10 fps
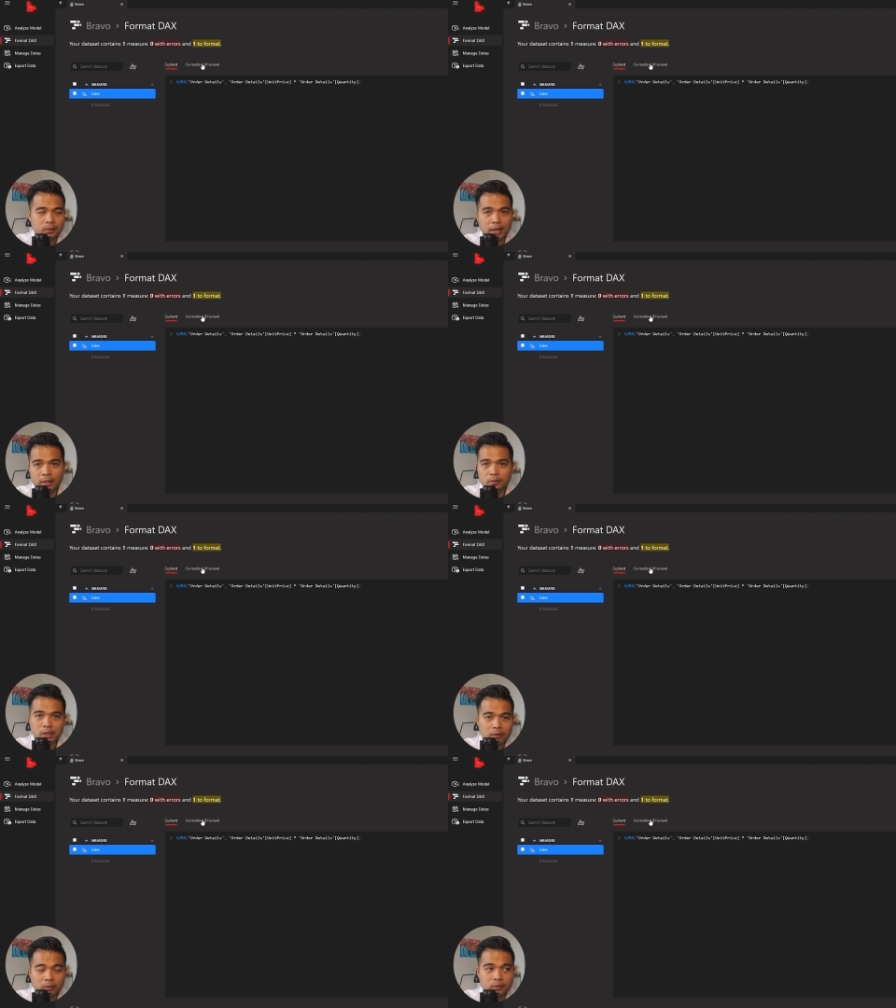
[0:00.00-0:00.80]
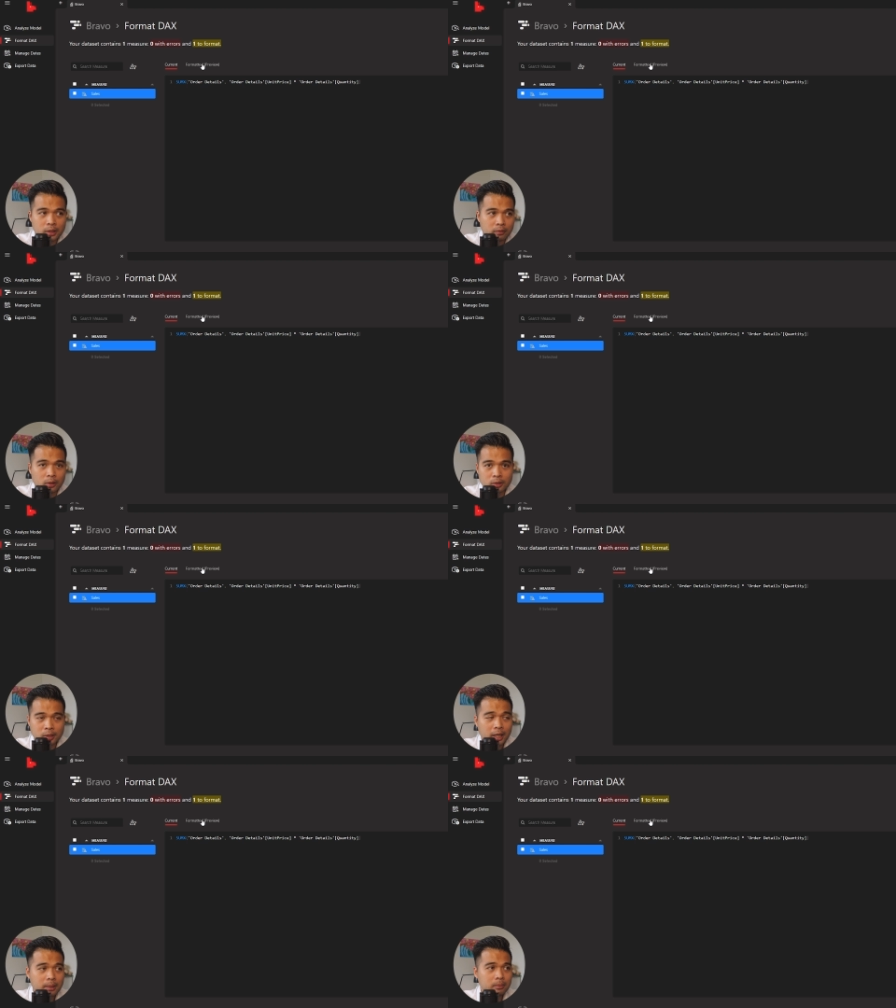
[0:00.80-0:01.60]
kind of save, save your
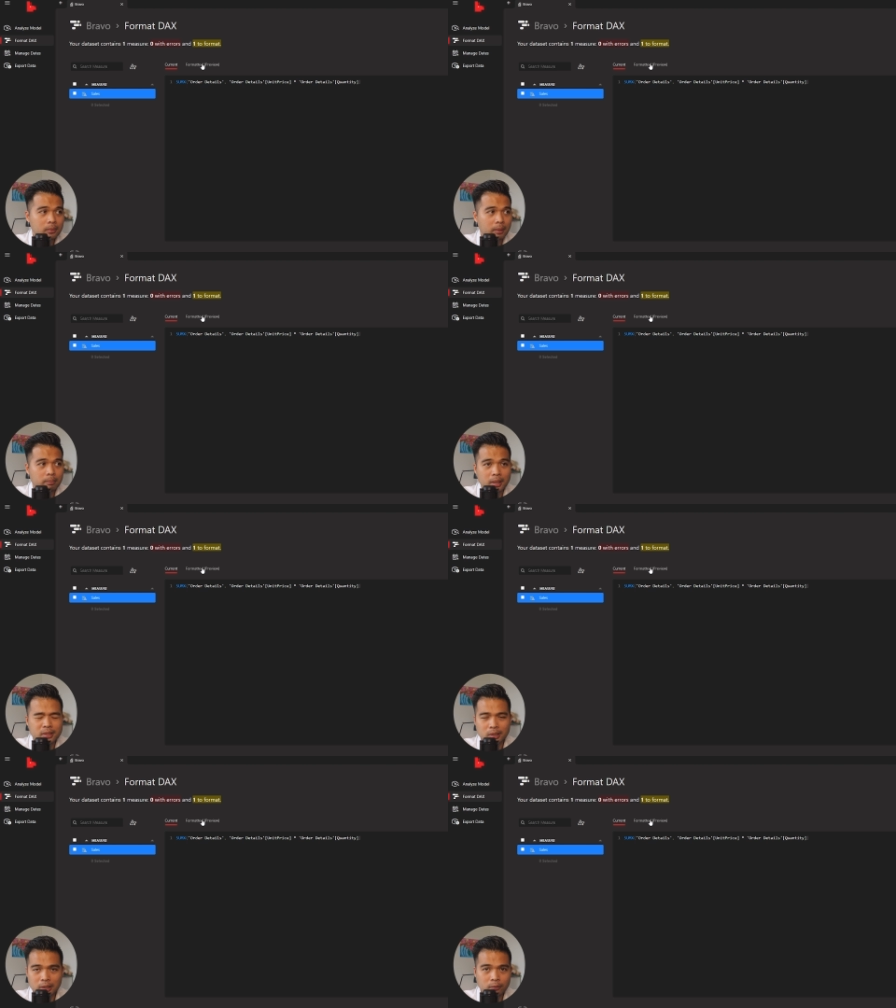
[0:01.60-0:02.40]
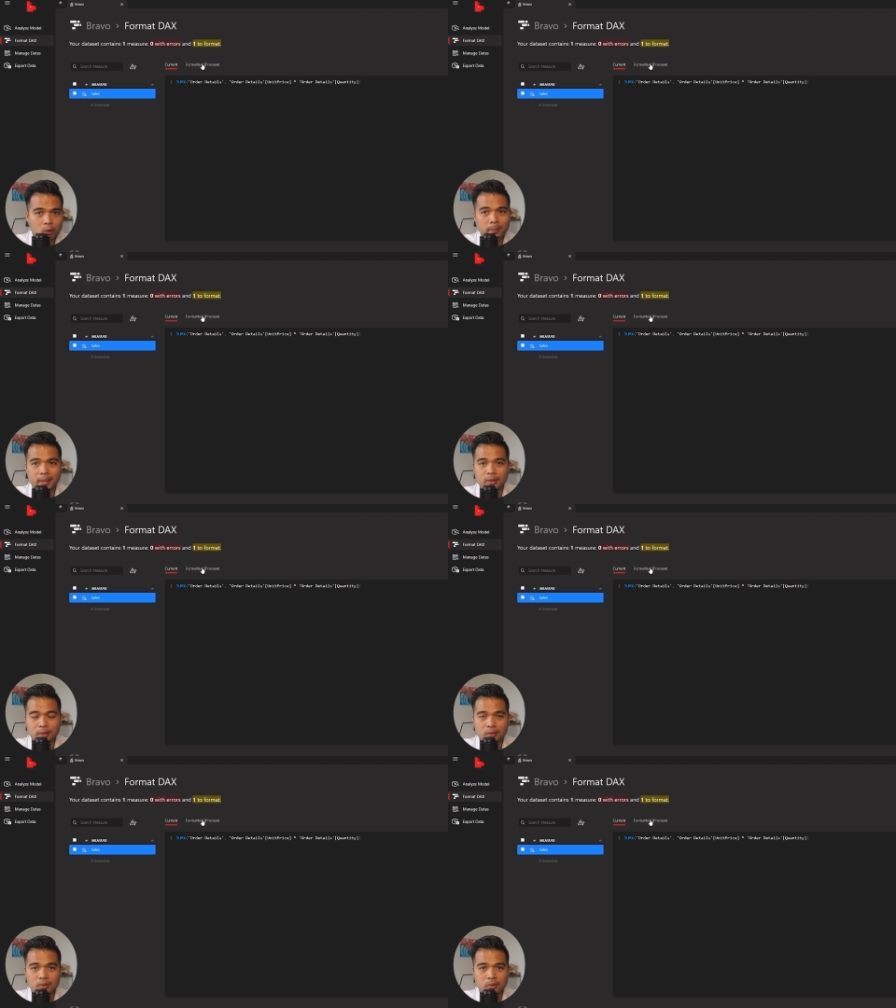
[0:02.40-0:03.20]
time and basically format
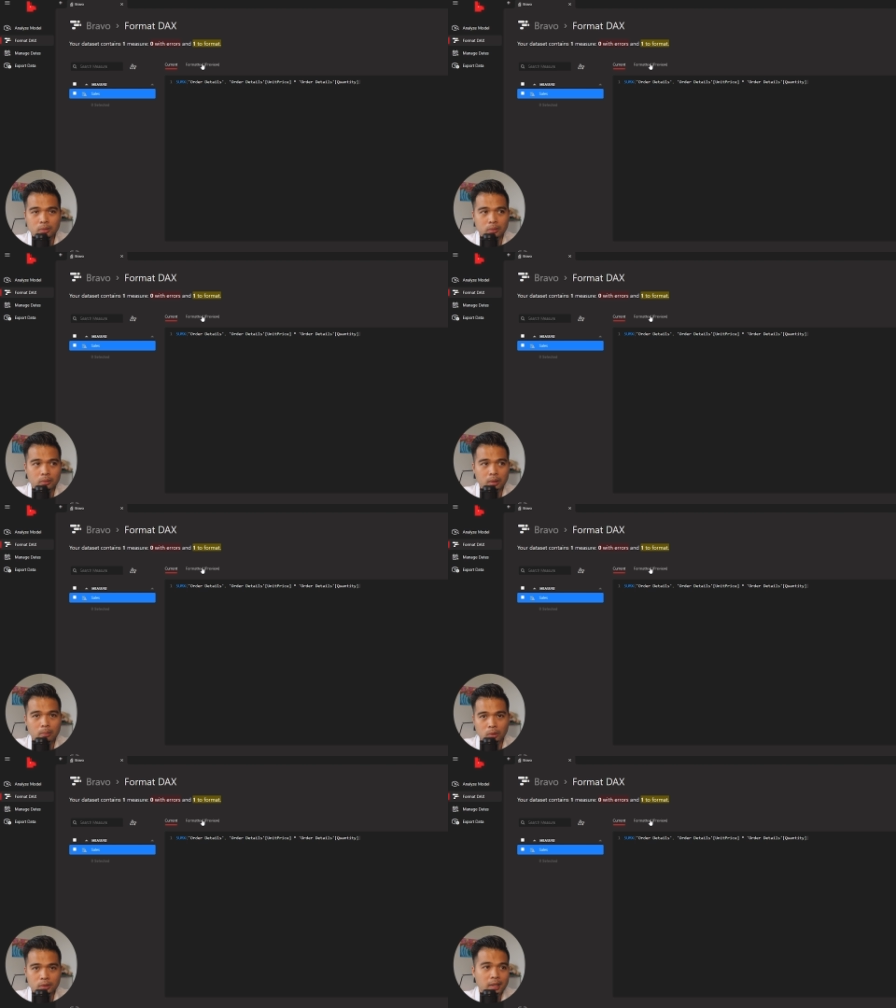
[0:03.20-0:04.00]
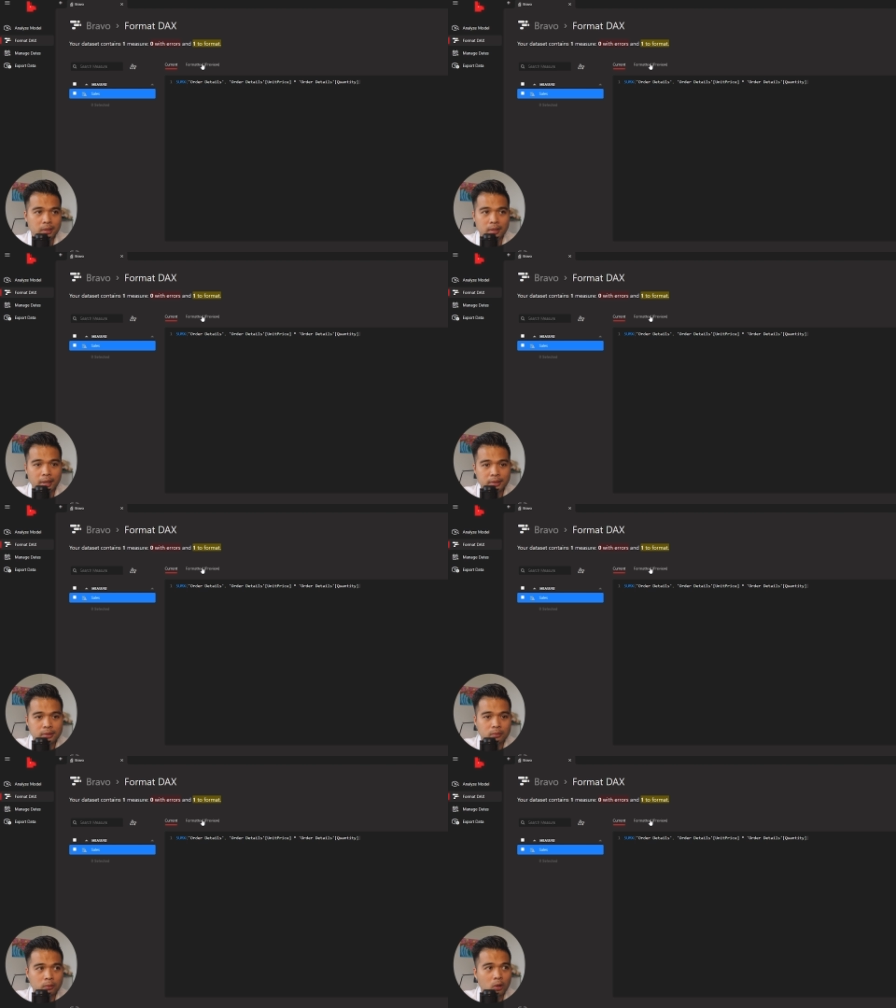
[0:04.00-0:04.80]
it to a more standardized
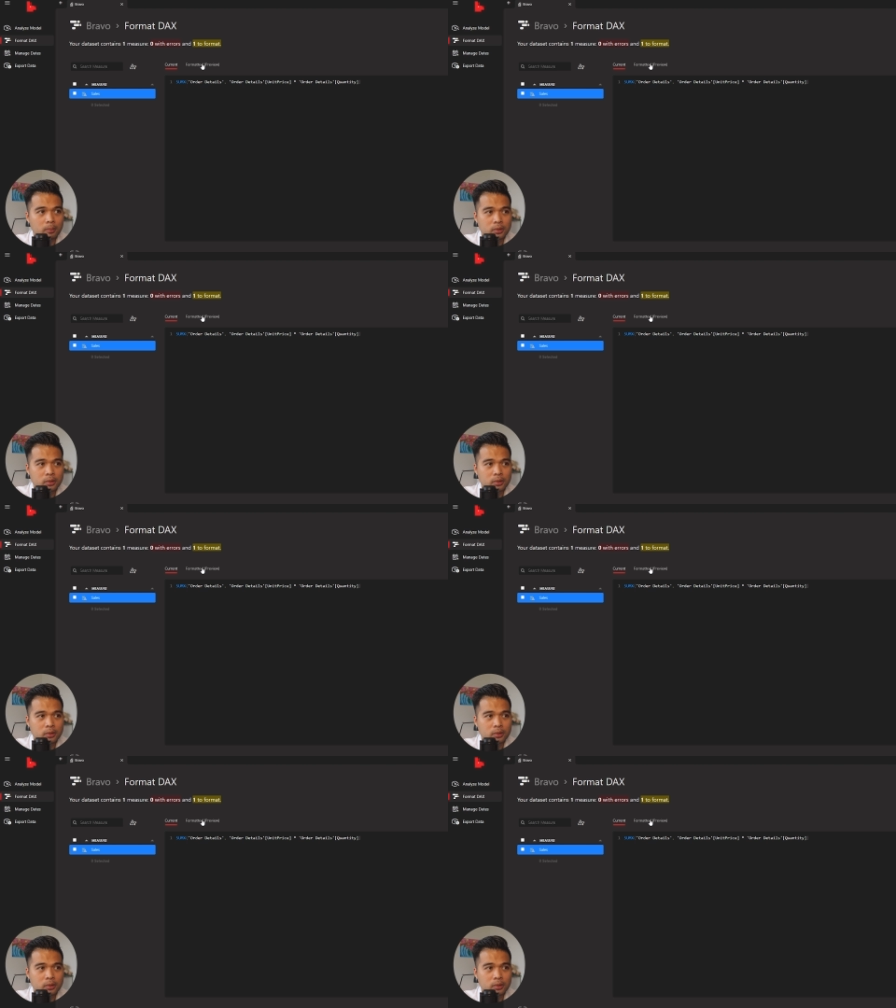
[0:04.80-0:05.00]
form.